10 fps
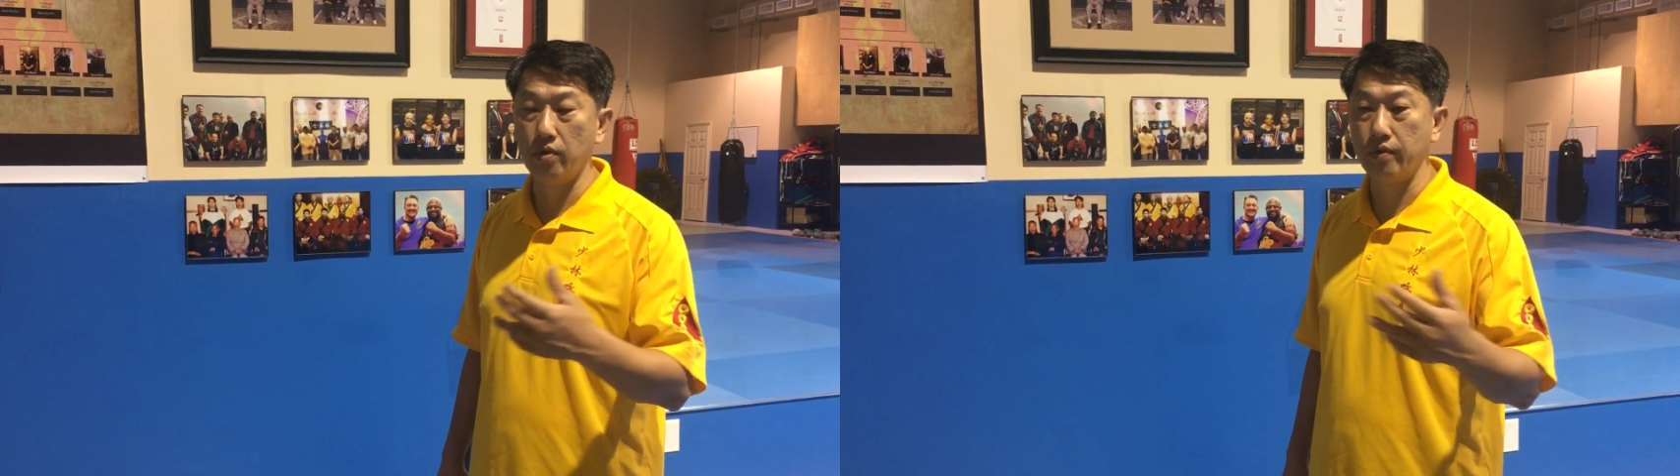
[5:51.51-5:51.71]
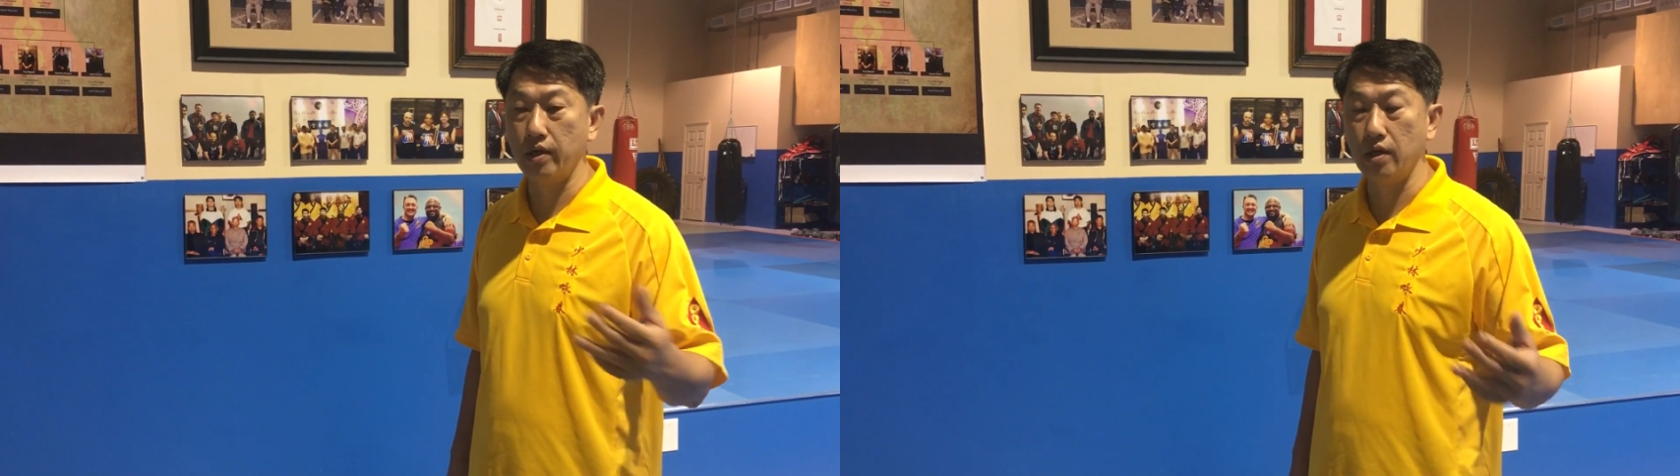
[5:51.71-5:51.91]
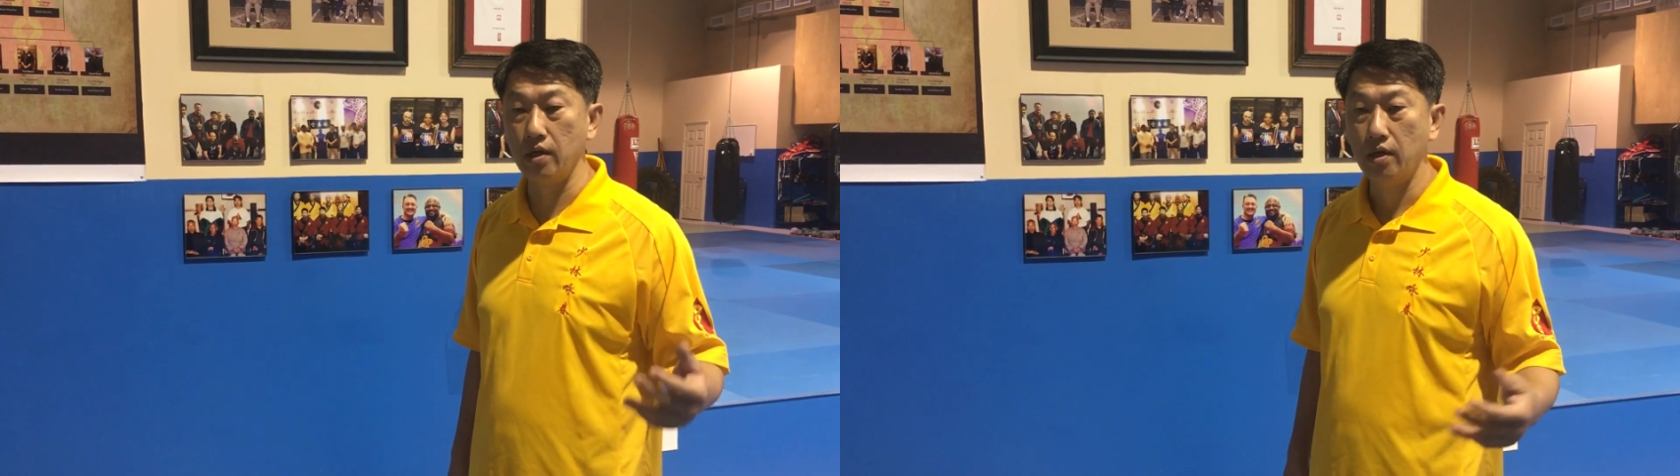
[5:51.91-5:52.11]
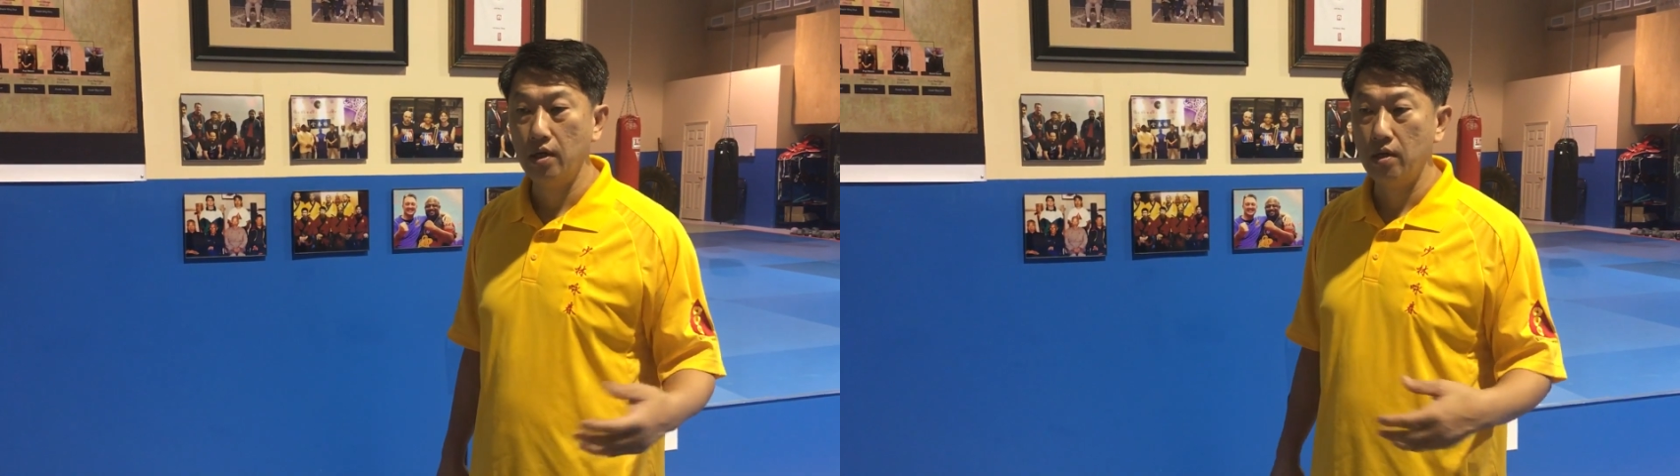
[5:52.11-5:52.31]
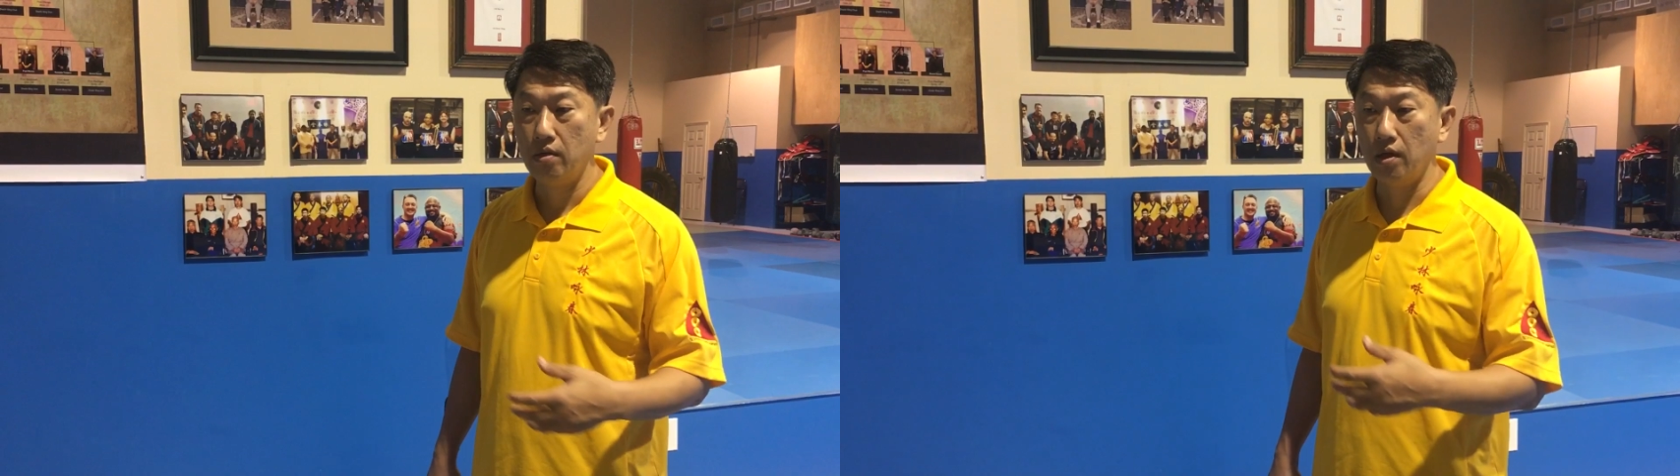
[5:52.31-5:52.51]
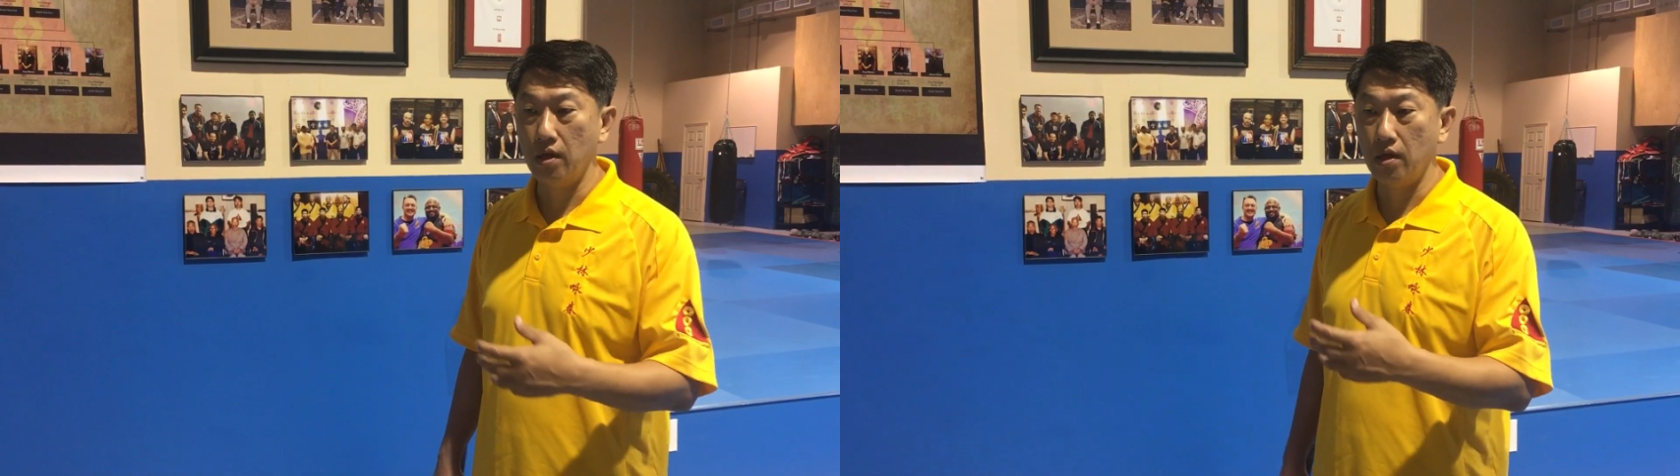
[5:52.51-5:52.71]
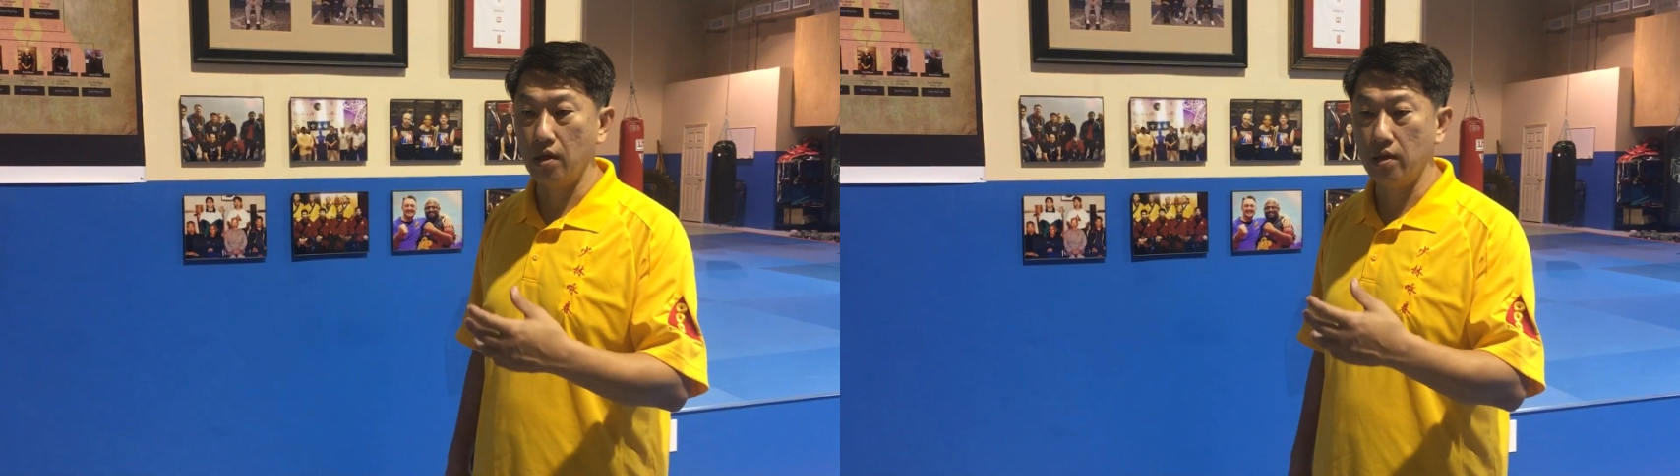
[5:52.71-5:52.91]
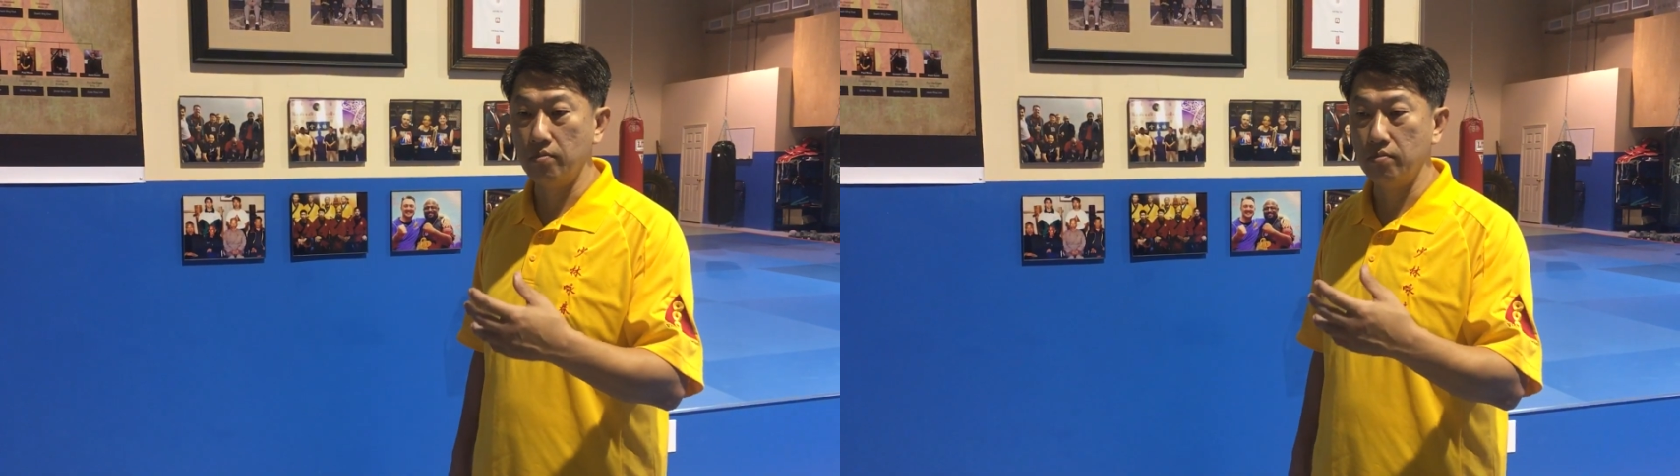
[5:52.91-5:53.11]
with the
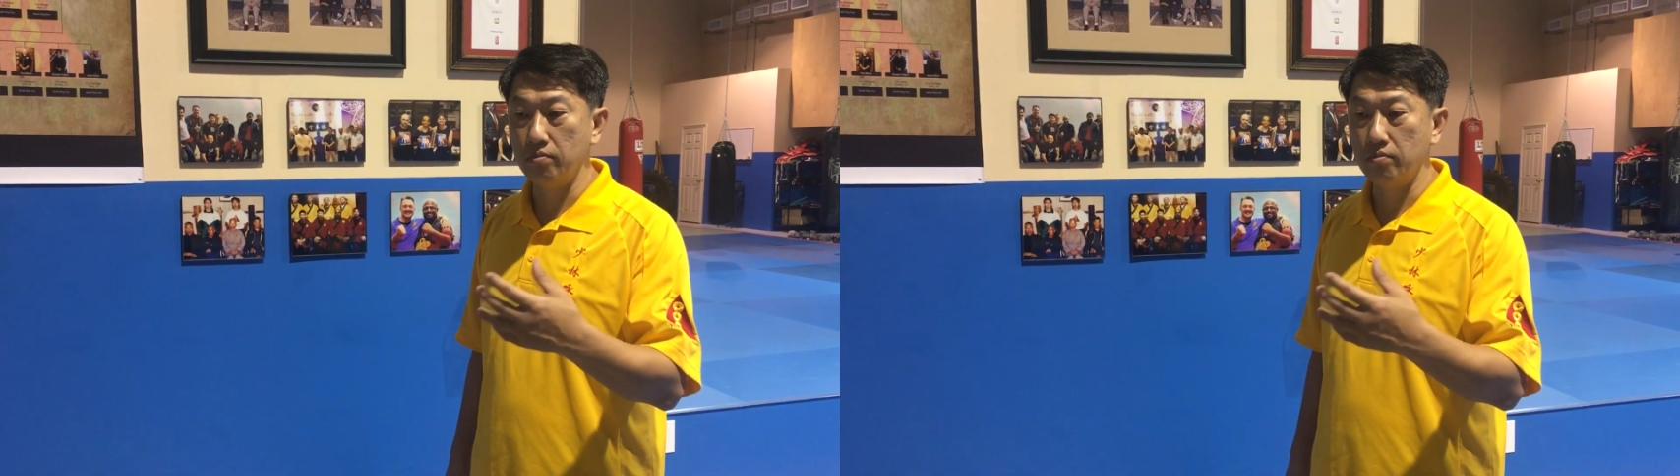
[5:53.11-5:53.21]
uh,